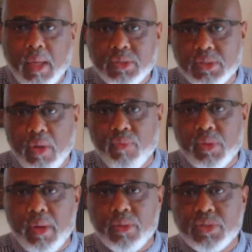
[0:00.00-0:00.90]
several
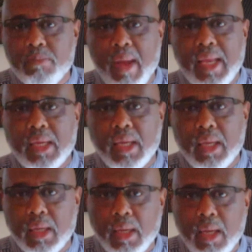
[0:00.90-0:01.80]
years in
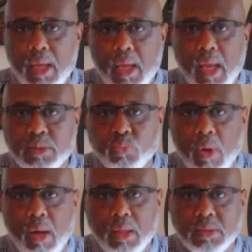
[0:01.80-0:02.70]
banking, as
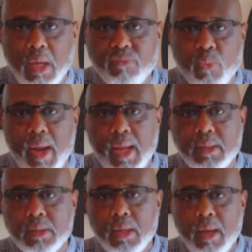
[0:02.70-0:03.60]
well as I've
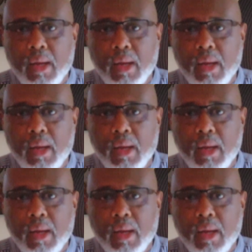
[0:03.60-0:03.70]
ran